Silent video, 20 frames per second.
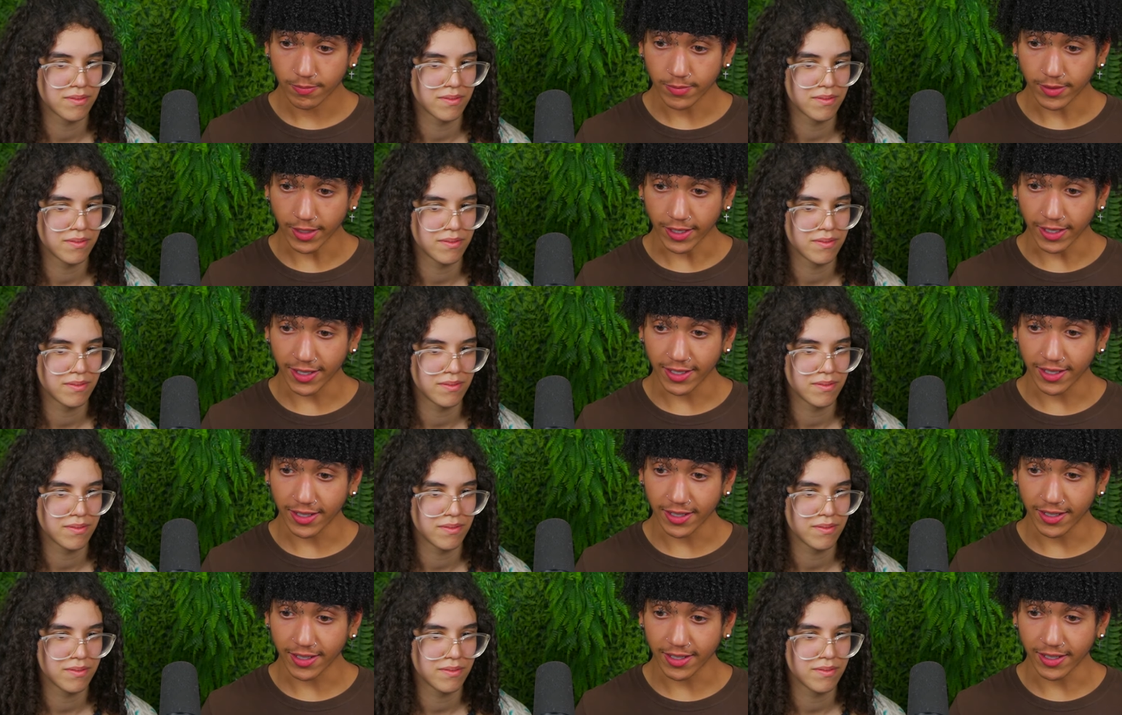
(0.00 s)

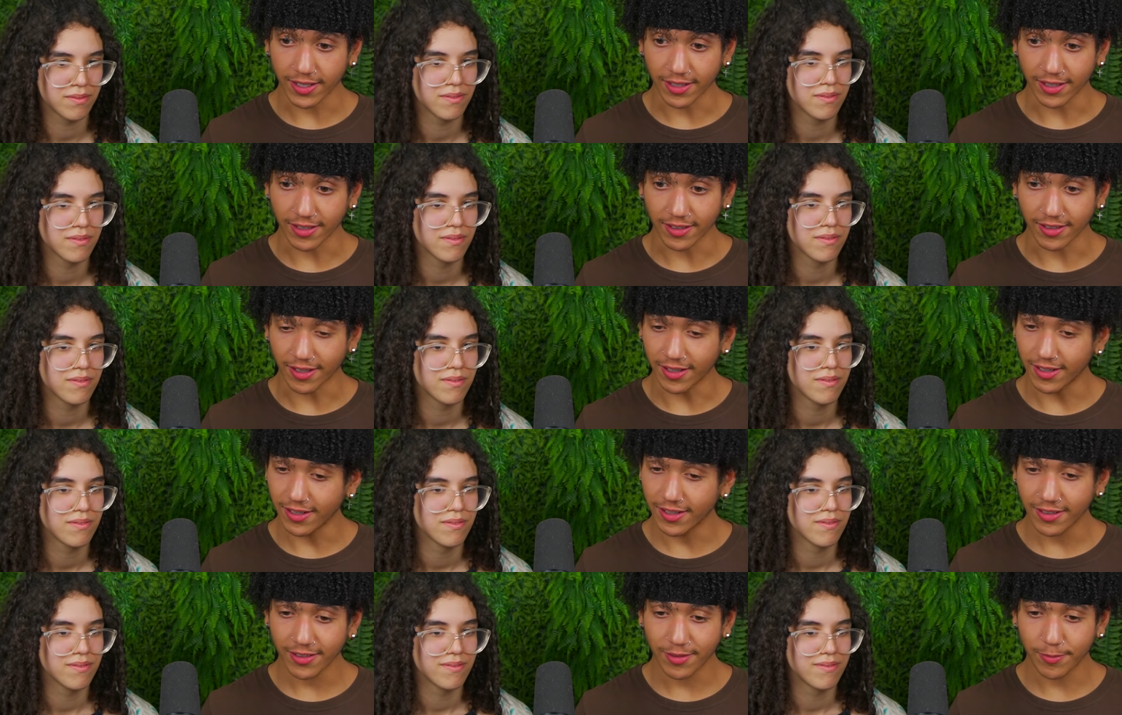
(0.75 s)
Speaker 1: Dang.
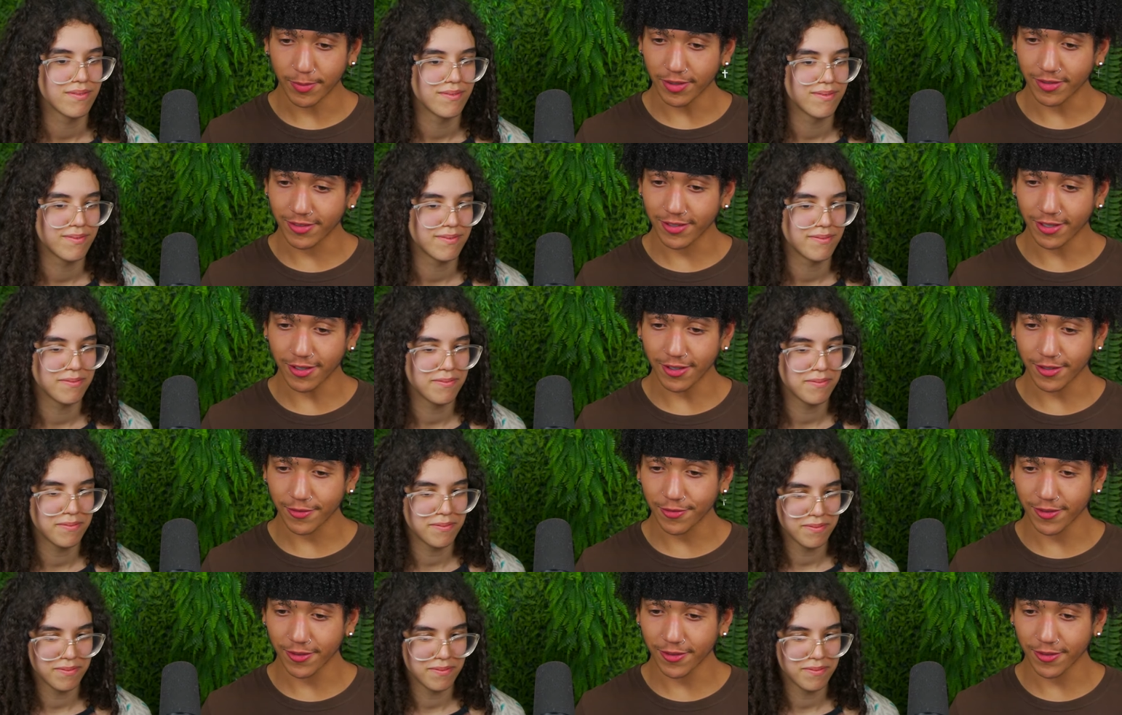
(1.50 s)
Ah, you better talk